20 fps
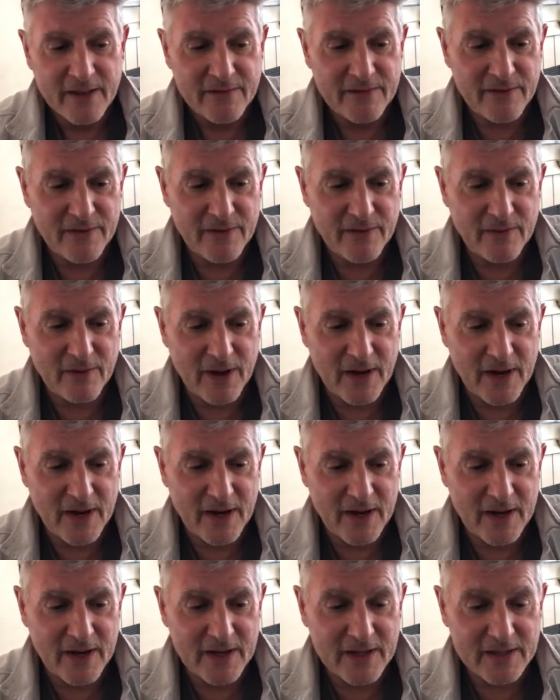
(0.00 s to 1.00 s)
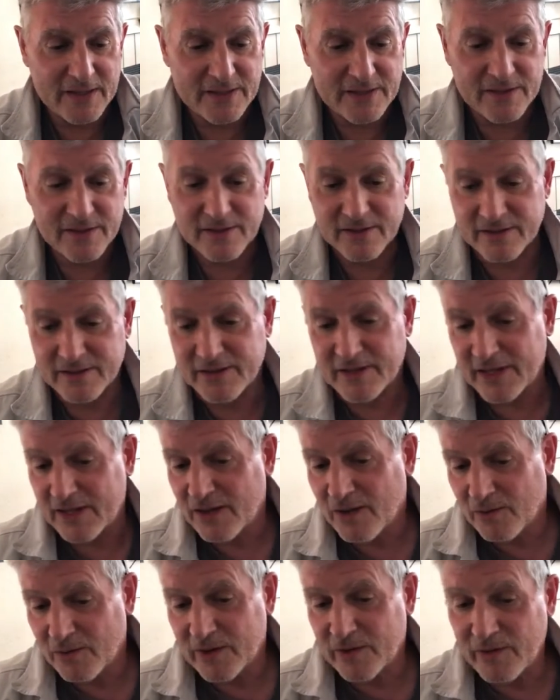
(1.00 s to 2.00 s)
To get a
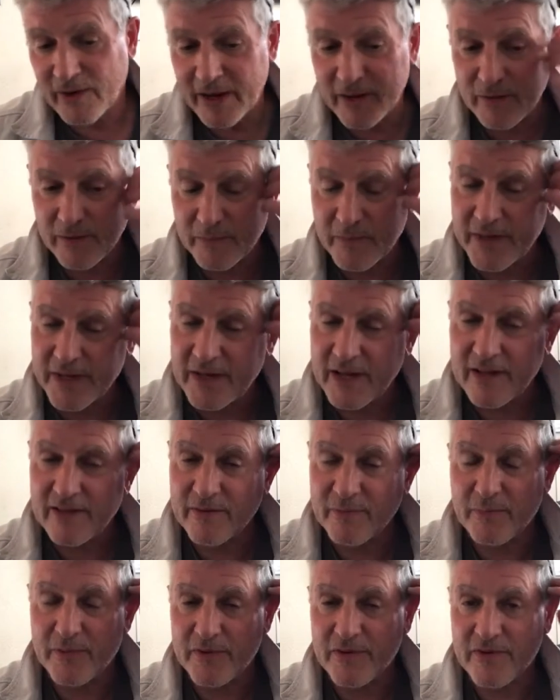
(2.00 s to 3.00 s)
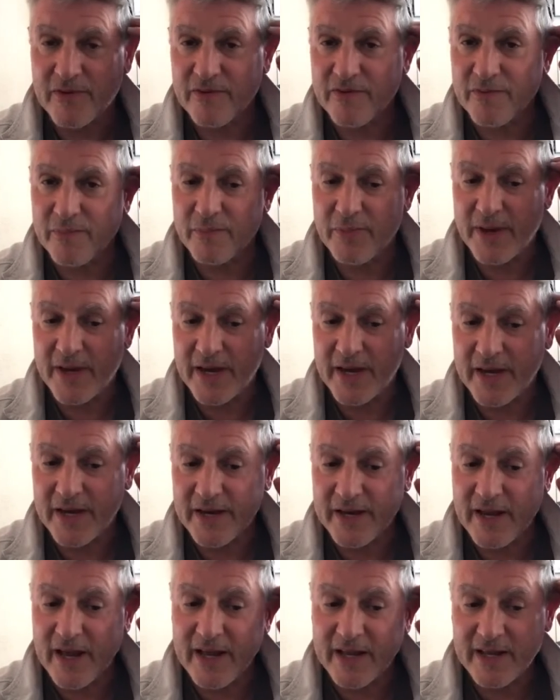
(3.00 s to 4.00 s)
lower grade would be not to participate
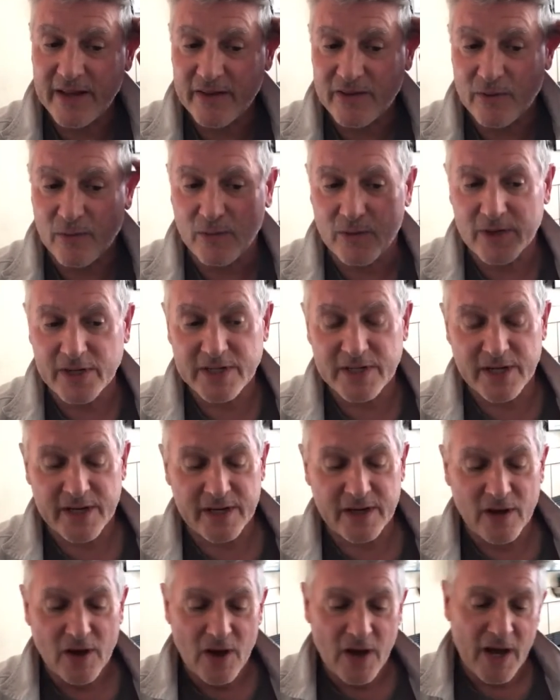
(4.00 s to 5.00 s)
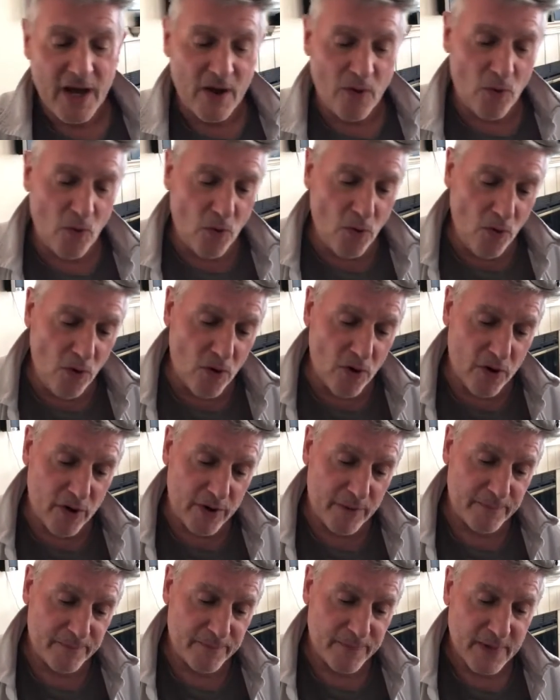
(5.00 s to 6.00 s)
and not get the work done,
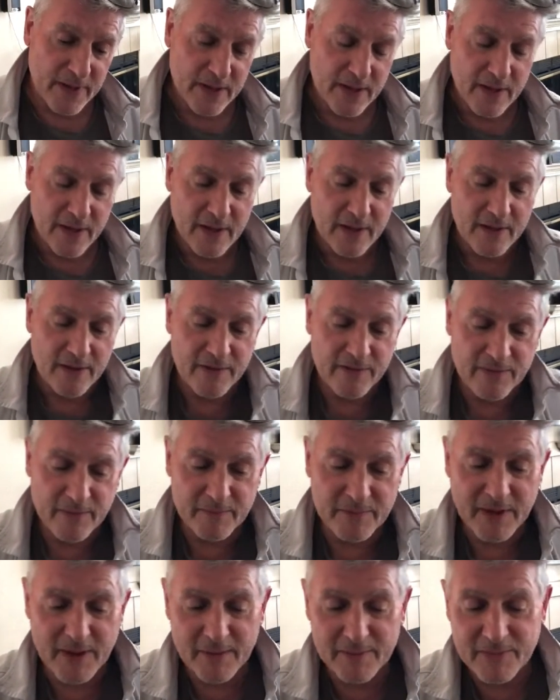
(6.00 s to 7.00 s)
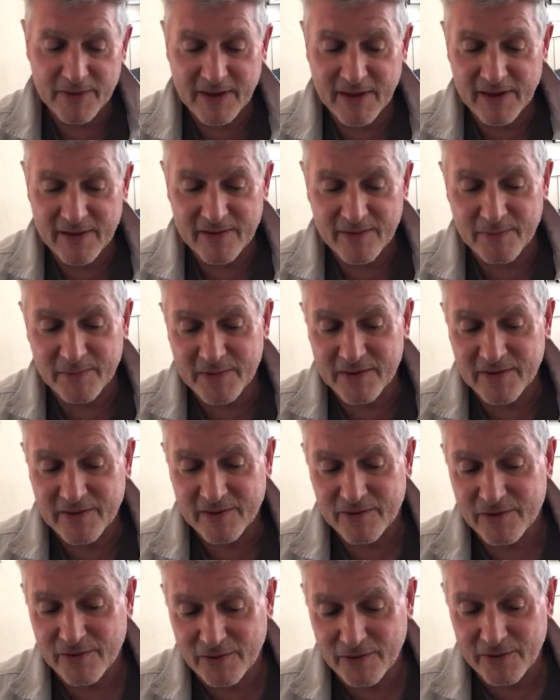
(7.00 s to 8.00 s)
or sometimes kids
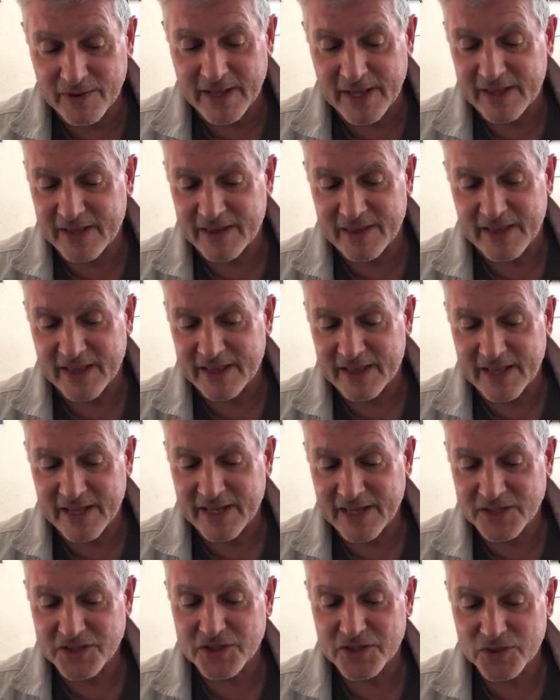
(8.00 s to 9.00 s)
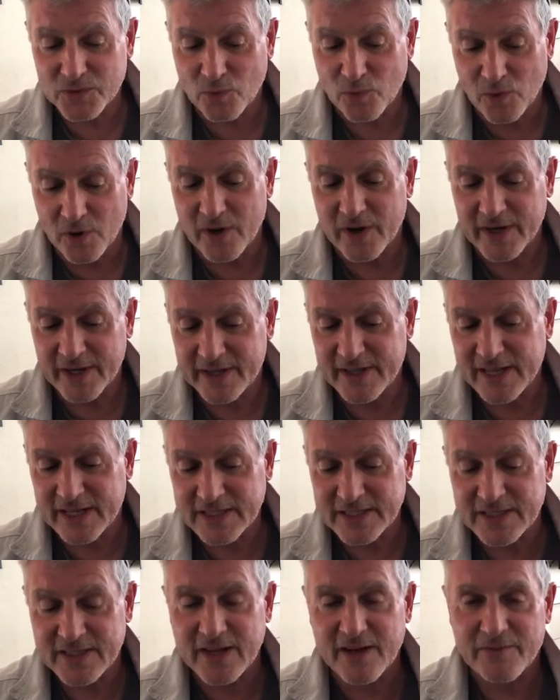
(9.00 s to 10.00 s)
misconstrue that and they think they can just work and
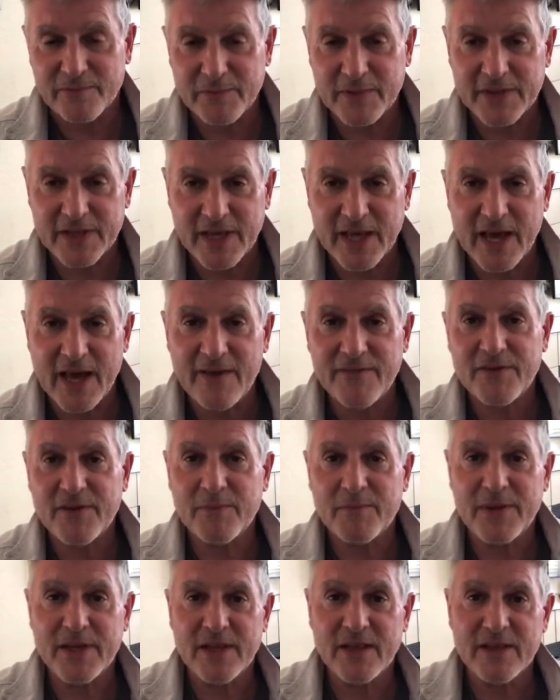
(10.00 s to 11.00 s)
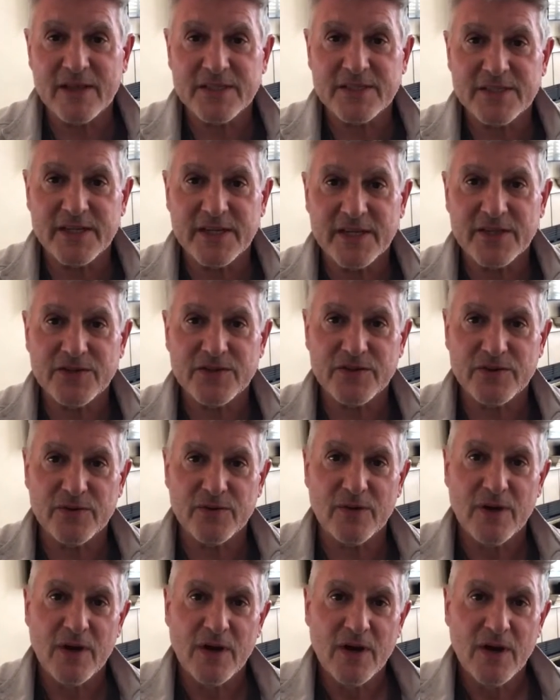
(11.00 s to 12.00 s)
that's enough, but they have to be listening
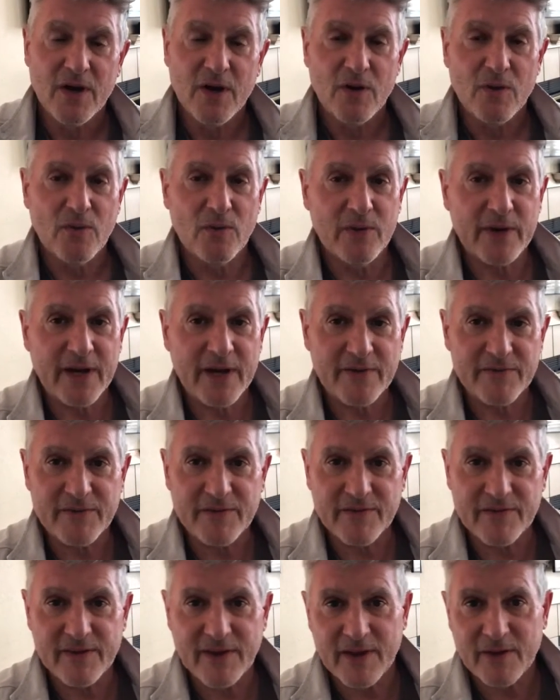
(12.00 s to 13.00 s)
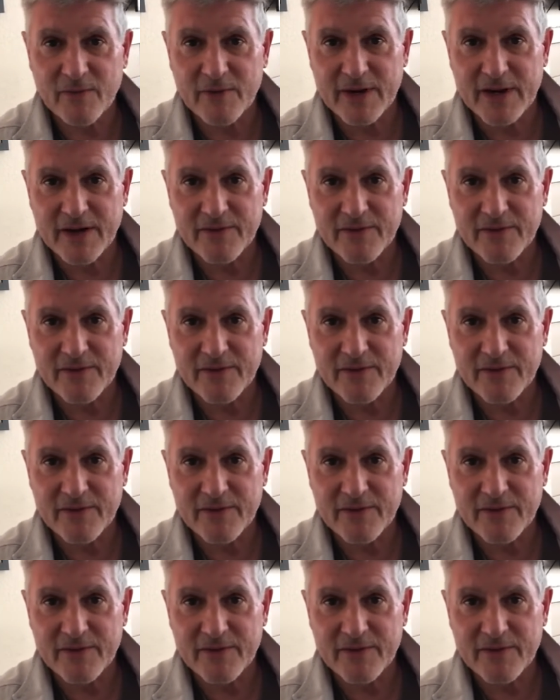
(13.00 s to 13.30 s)
to what I have to say, what